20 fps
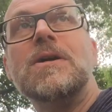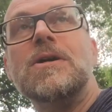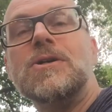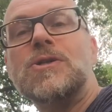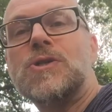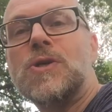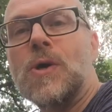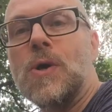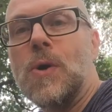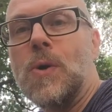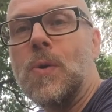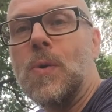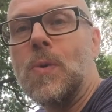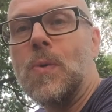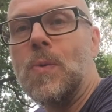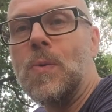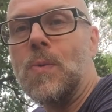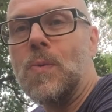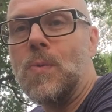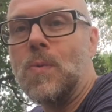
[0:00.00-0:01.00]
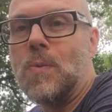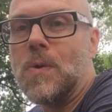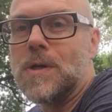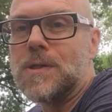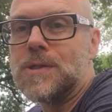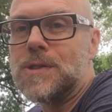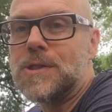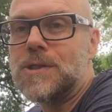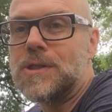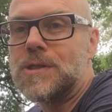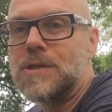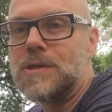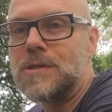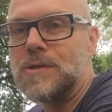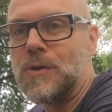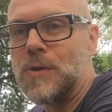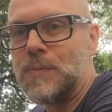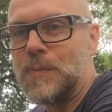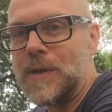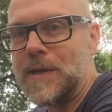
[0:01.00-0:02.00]
So once
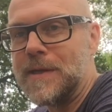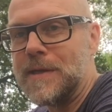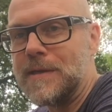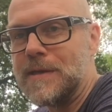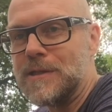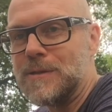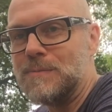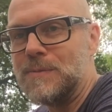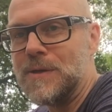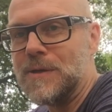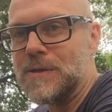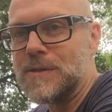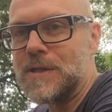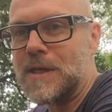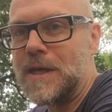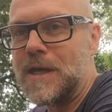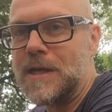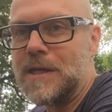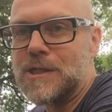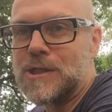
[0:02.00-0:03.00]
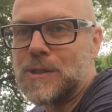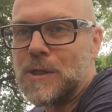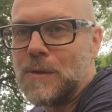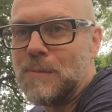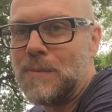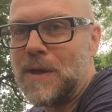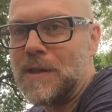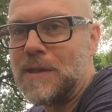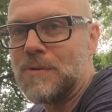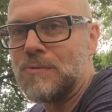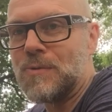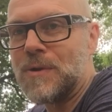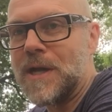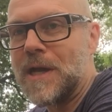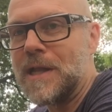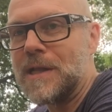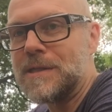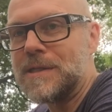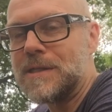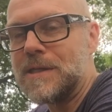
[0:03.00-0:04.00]
your opinion is built and you start bending
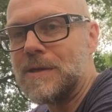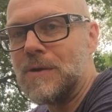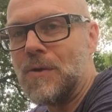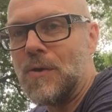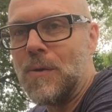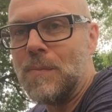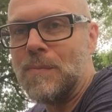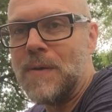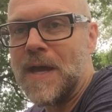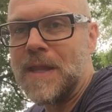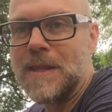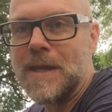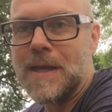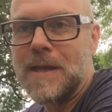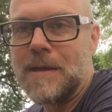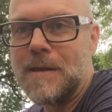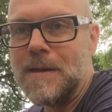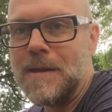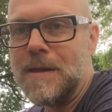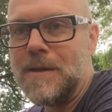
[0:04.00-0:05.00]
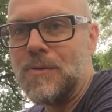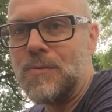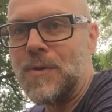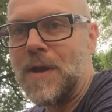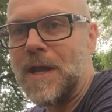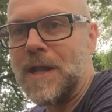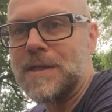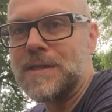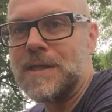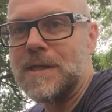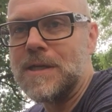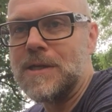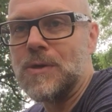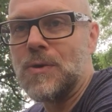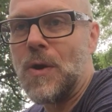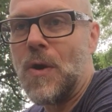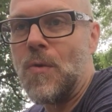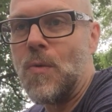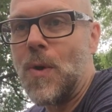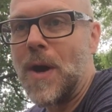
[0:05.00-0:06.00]
reality, or bending reality your
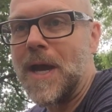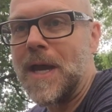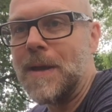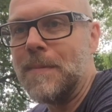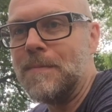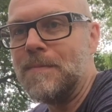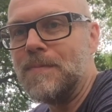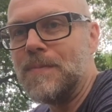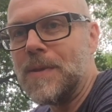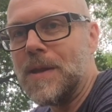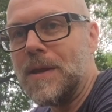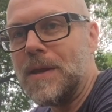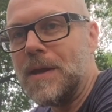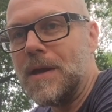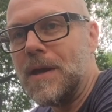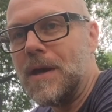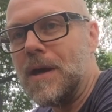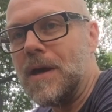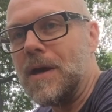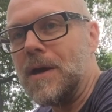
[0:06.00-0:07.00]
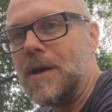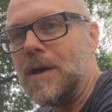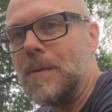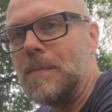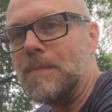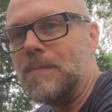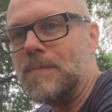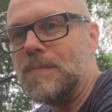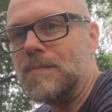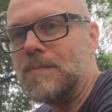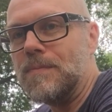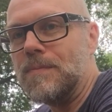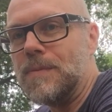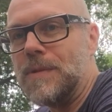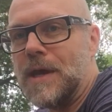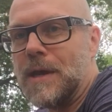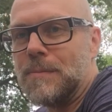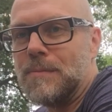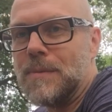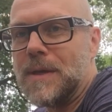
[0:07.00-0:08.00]
own way,
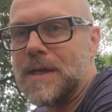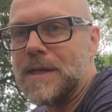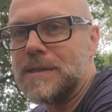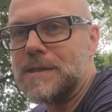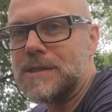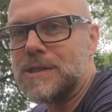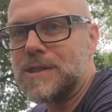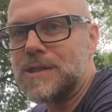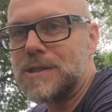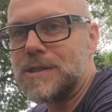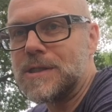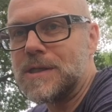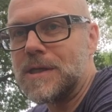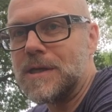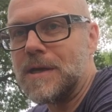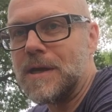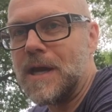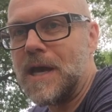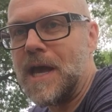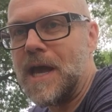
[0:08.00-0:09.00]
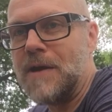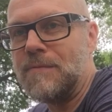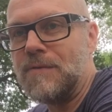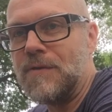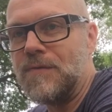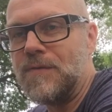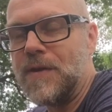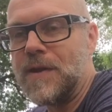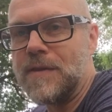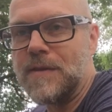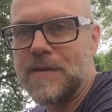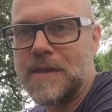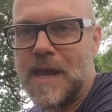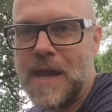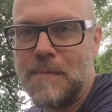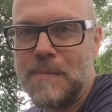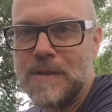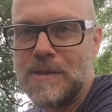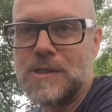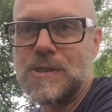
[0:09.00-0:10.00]
that means everything that
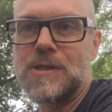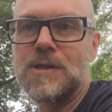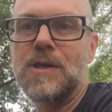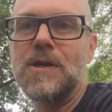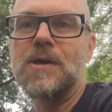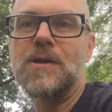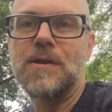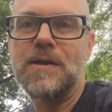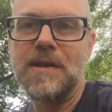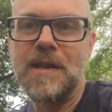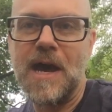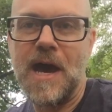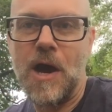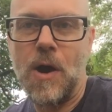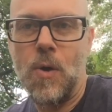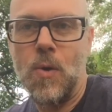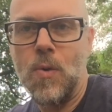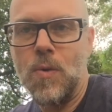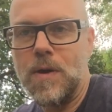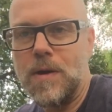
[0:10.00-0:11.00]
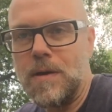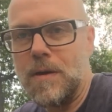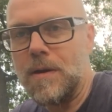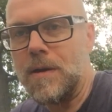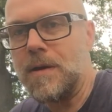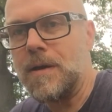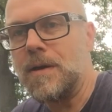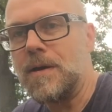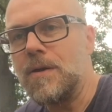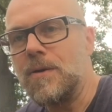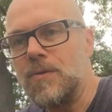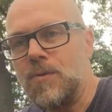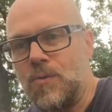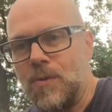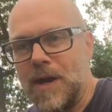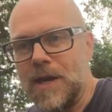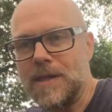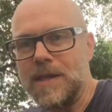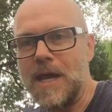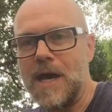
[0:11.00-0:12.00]
happens now,
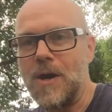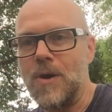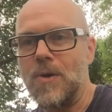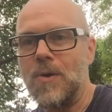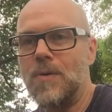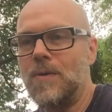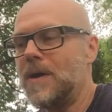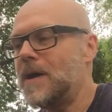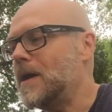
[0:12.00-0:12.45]
right now,